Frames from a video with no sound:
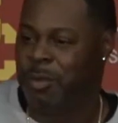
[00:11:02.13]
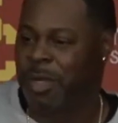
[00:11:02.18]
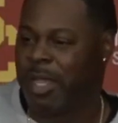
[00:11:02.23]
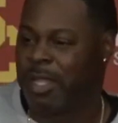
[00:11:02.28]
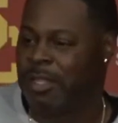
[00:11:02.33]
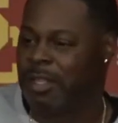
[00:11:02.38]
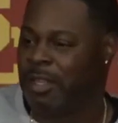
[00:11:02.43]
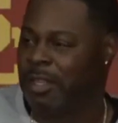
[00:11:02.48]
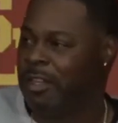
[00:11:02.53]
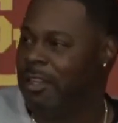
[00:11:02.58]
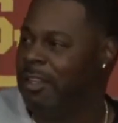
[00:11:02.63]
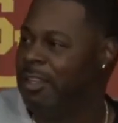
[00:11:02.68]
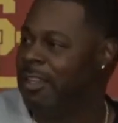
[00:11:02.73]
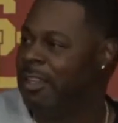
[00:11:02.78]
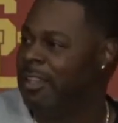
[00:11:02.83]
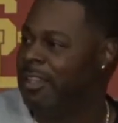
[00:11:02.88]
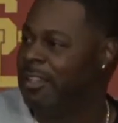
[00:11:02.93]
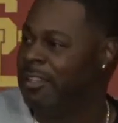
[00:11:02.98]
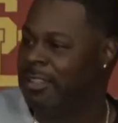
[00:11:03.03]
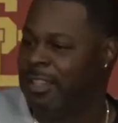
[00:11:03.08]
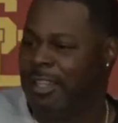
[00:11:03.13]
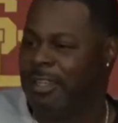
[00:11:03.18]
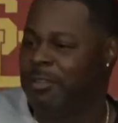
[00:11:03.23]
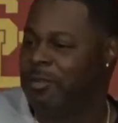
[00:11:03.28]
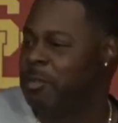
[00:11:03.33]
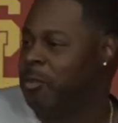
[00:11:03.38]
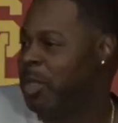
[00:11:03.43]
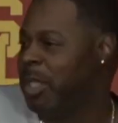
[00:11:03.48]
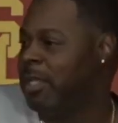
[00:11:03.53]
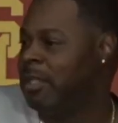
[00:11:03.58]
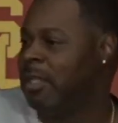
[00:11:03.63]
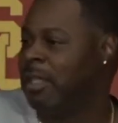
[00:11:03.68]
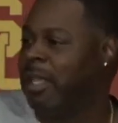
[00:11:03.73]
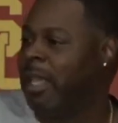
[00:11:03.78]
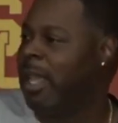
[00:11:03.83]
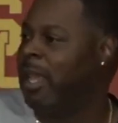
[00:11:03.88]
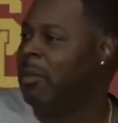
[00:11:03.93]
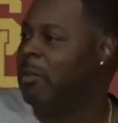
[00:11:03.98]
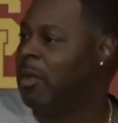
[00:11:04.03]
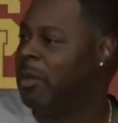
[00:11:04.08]
back there that has played the
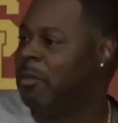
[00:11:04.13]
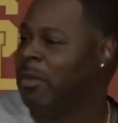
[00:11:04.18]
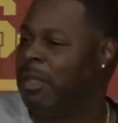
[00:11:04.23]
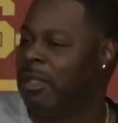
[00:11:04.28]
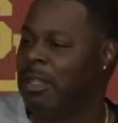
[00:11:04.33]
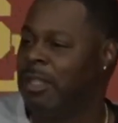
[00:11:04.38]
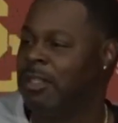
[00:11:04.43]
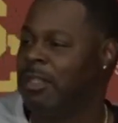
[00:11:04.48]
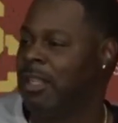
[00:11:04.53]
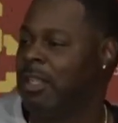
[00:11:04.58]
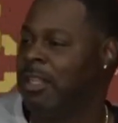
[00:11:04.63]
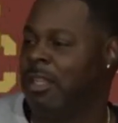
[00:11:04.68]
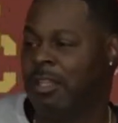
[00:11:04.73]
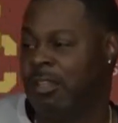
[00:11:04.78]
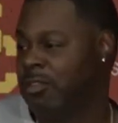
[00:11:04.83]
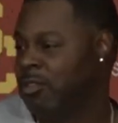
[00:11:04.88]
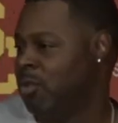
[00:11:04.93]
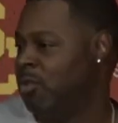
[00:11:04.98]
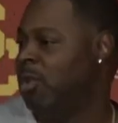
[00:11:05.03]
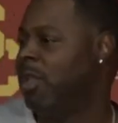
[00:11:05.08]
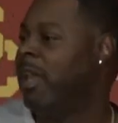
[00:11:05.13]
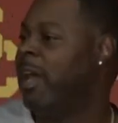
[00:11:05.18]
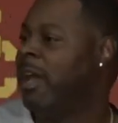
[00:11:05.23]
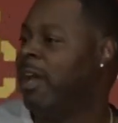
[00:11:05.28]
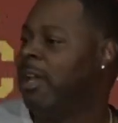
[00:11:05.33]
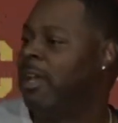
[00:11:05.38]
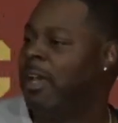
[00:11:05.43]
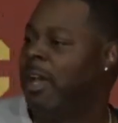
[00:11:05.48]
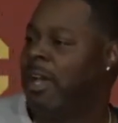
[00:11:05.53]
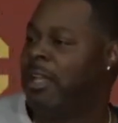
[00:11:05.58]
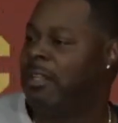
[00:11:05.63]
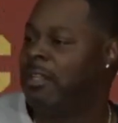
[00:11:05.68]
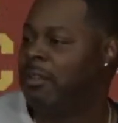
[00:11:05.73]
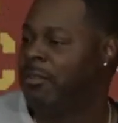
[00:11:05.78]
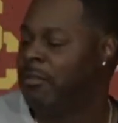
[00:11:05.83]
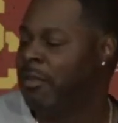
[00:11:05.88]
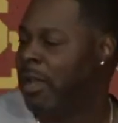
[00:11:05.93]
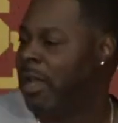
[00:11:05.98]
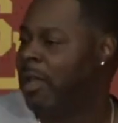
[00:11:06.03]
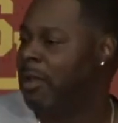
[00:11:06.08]
game, I think he could truly
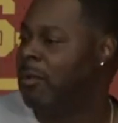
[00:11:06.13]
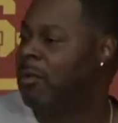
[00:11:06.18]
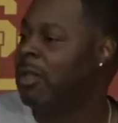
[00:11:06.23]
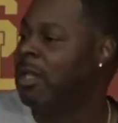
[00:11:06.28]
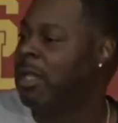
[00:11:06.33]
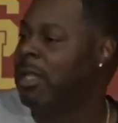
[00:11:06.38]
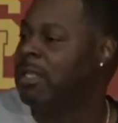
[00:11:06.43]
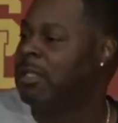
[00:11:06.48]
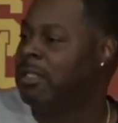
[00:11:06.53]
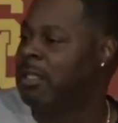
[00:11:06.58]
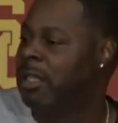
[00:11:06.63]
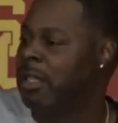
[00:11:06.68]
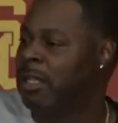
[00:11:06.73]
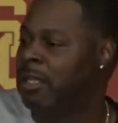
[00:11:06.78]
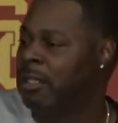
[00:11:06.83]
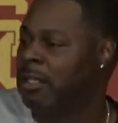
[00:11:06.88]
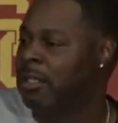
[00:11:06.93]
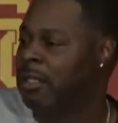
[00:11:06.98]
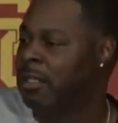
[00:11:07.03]
identify and relate to that.